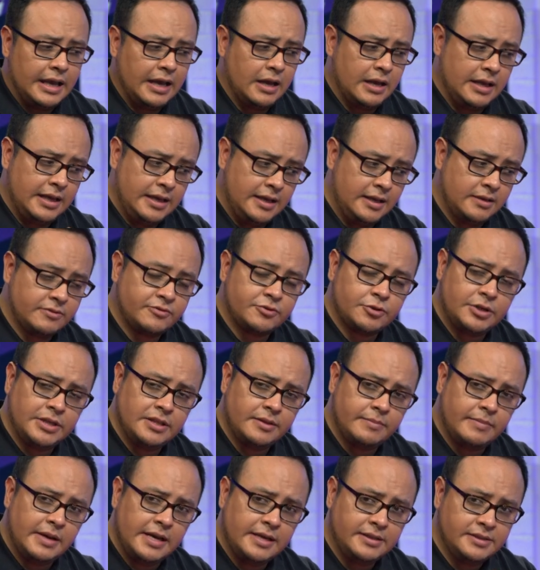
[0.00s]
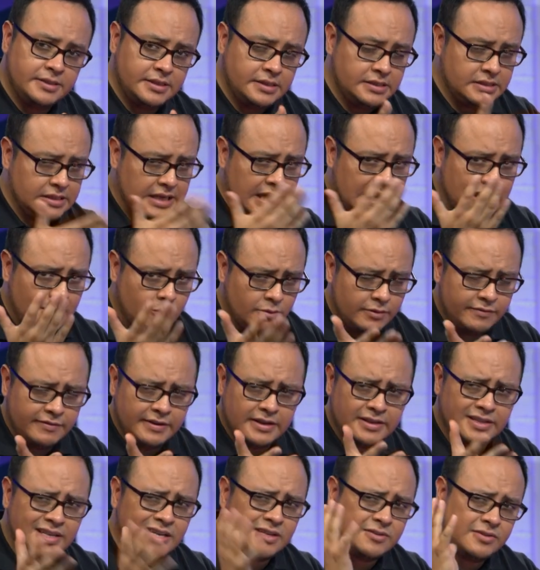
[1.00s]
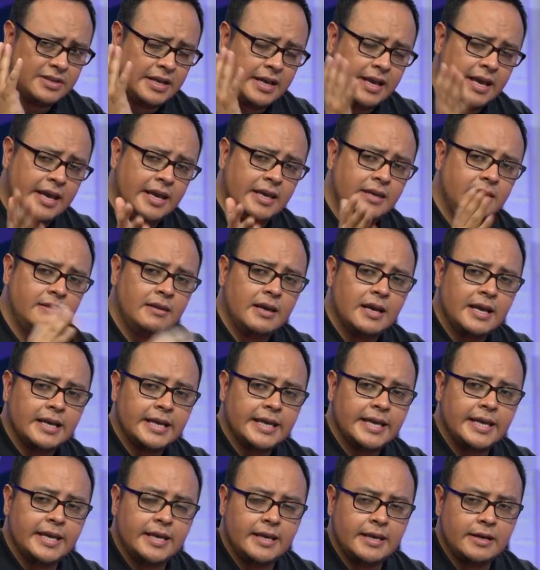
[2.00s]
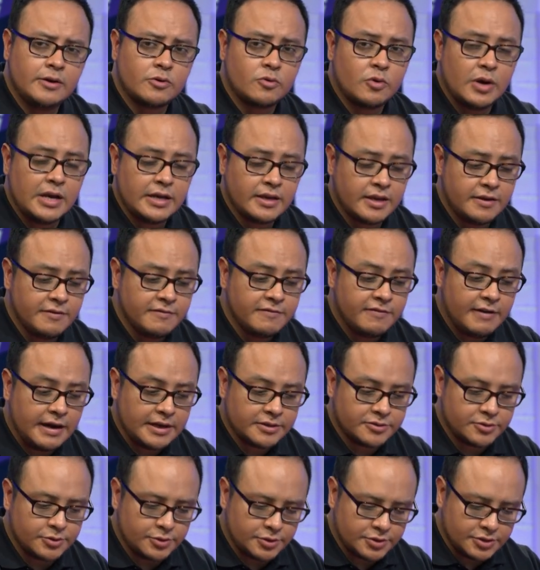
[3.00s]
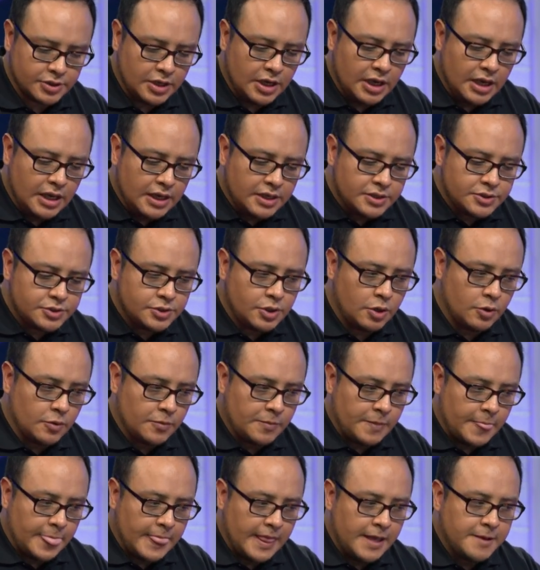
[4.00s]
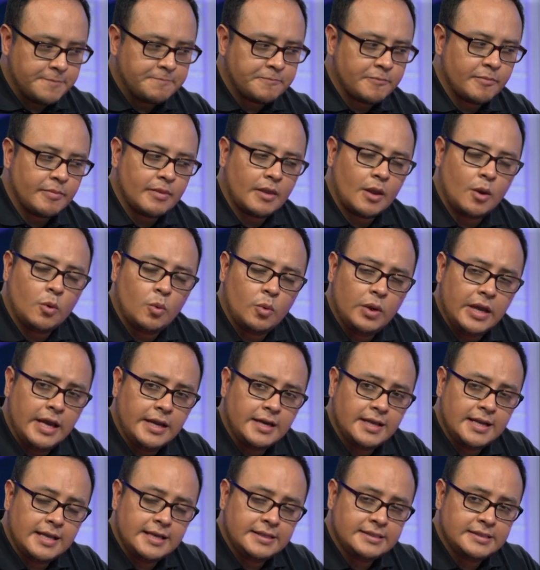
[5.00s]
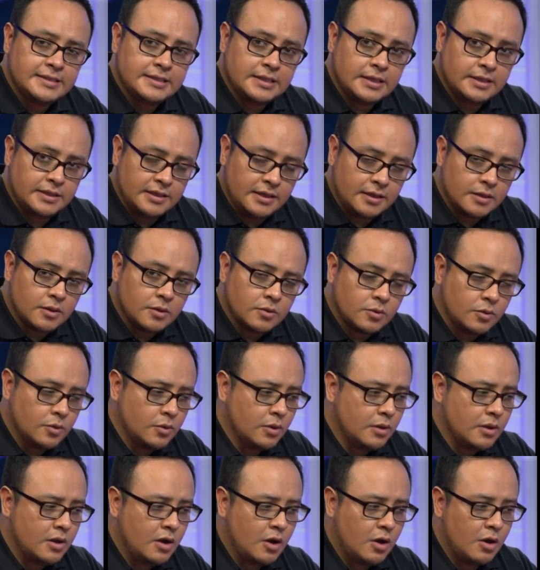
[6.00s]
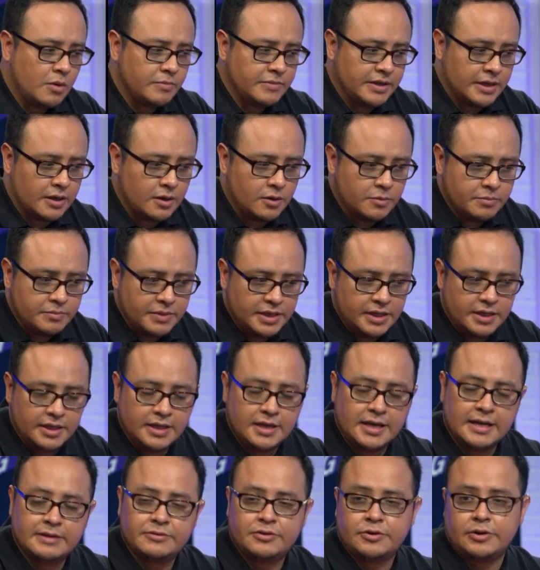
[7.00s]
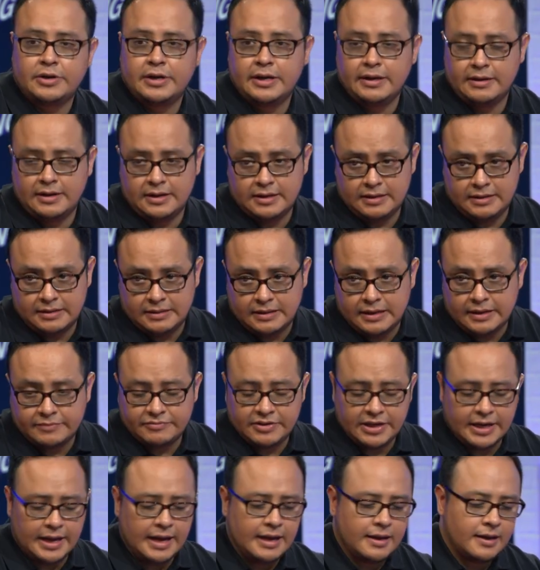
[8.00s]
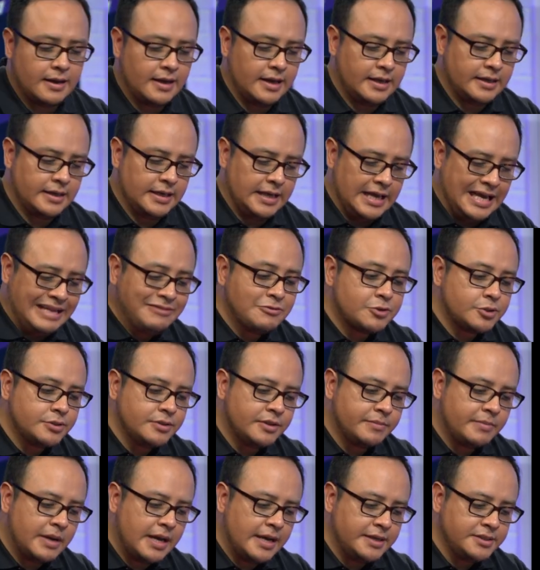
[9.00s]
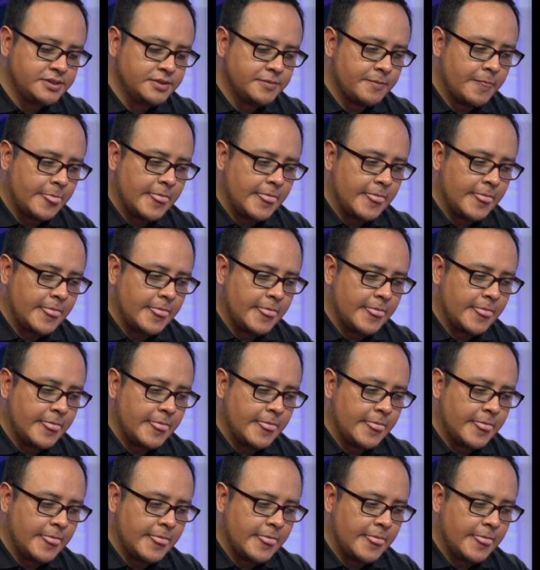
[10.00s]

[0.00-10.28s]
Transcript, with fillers: in three devices, and we found out eight key ranking factors. So we analyzed the Google Home, the Home Mini, and the, uh, and the uh, an Android device.